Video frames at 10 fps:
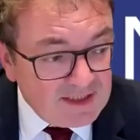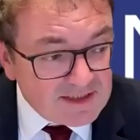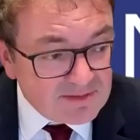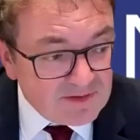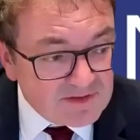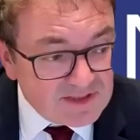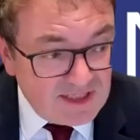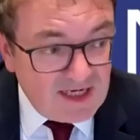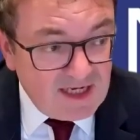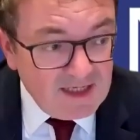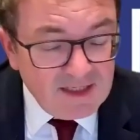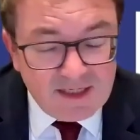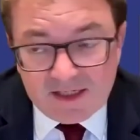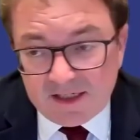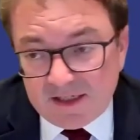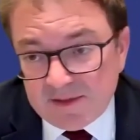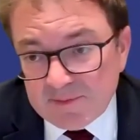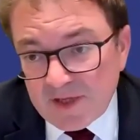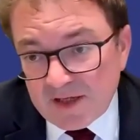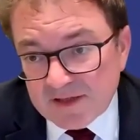and as we'll see,
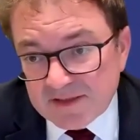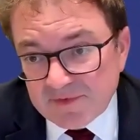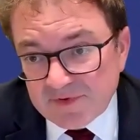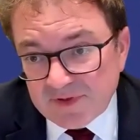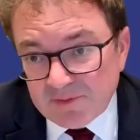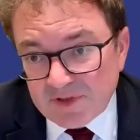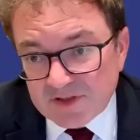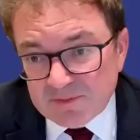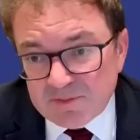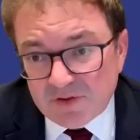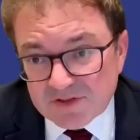are something which are